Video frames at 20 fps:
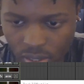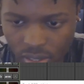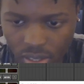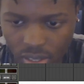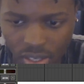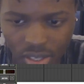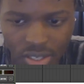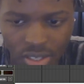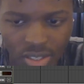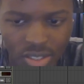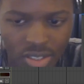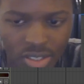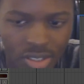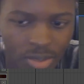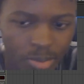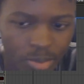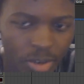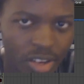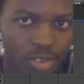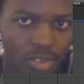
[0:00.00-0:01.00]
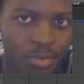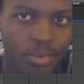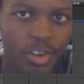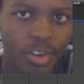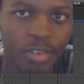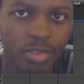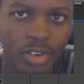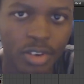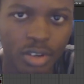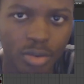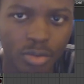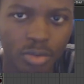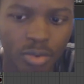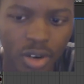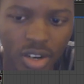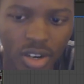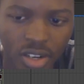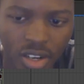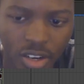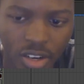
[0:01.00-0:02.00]
is my favorite right
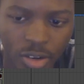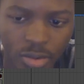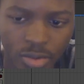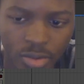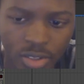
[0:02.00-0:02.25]
now.